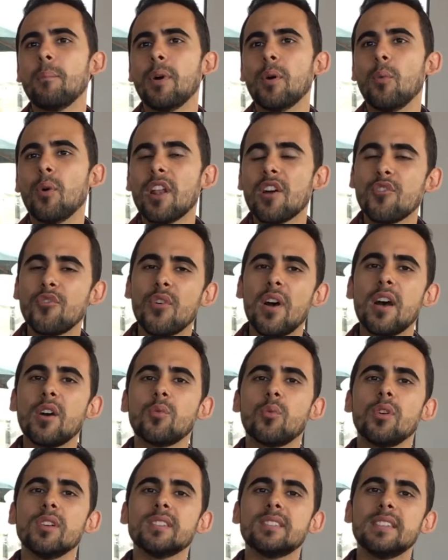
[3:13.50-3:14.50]
But what I
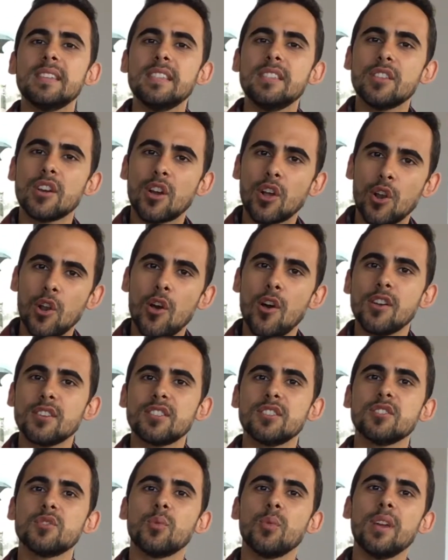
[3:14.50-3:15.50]
found was in the
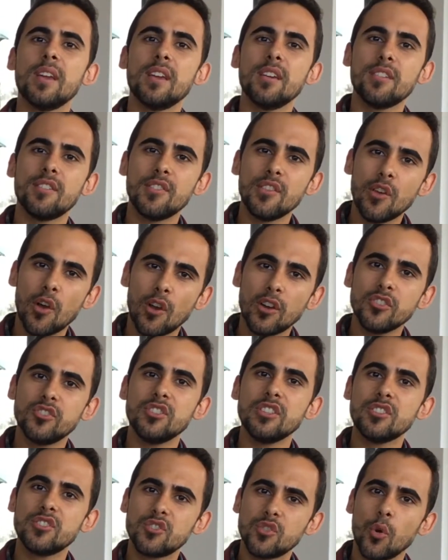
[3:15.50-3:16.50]
classes where
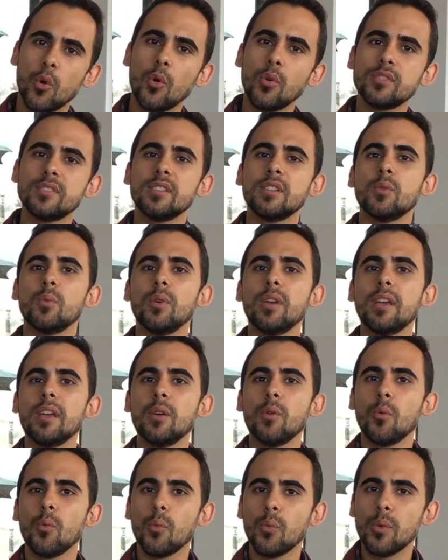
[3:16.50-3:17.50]
theology is taught and
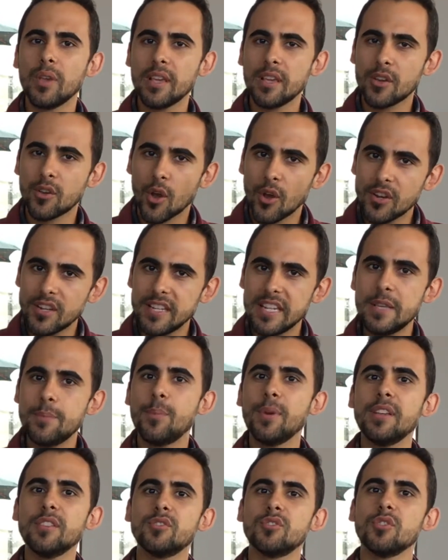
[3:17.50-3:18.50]
where we go
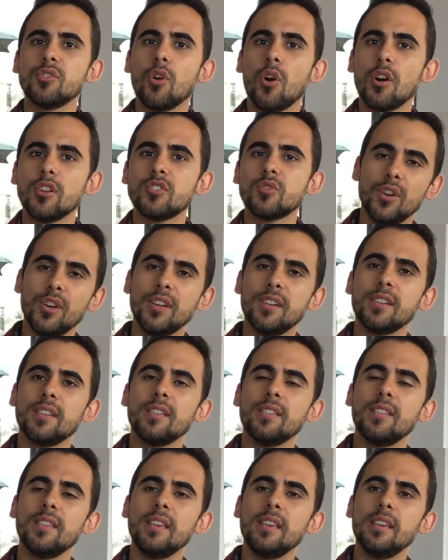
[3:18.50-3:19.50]
deep into God's word,
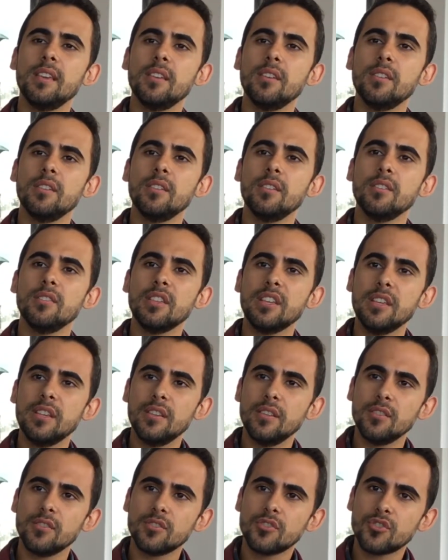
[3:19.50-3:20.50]
the
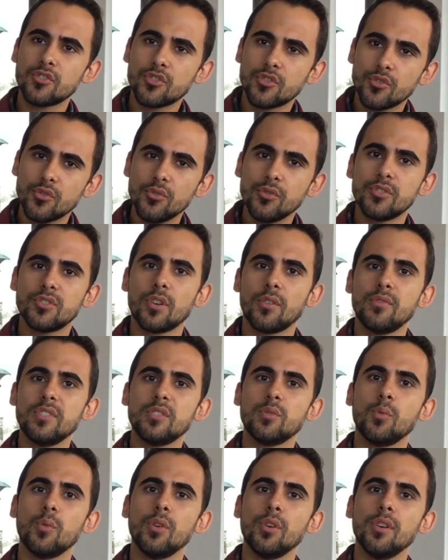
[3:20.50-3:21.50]
truths of
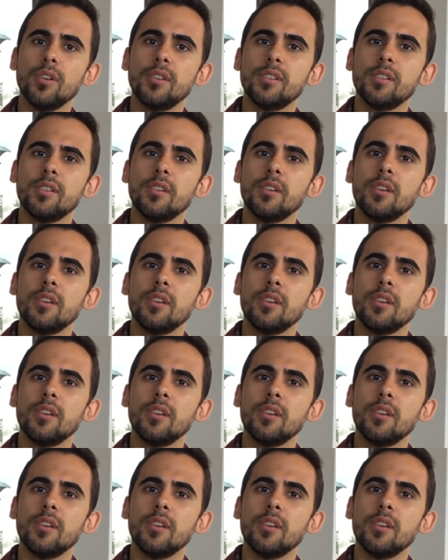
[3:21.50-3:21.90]
his word